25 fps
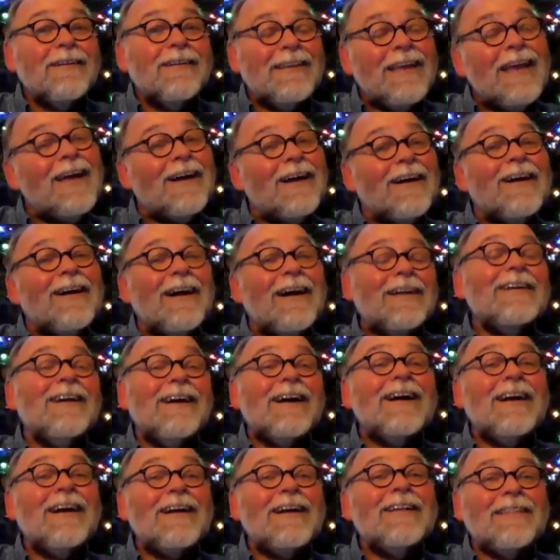
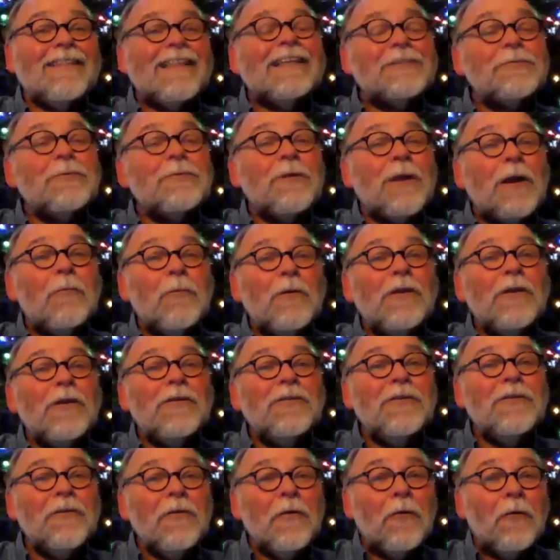yeah, that's what I want to
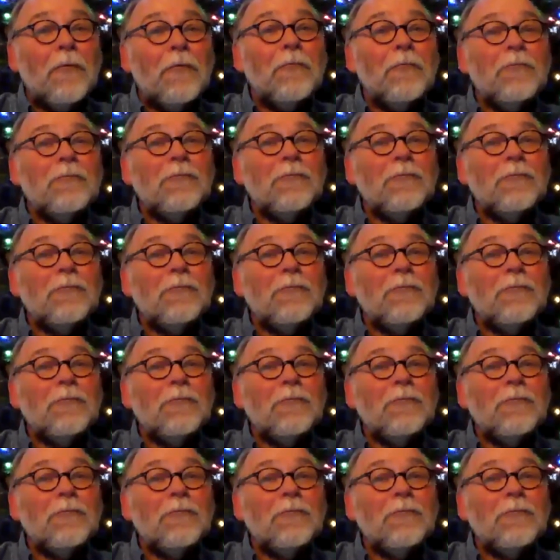do.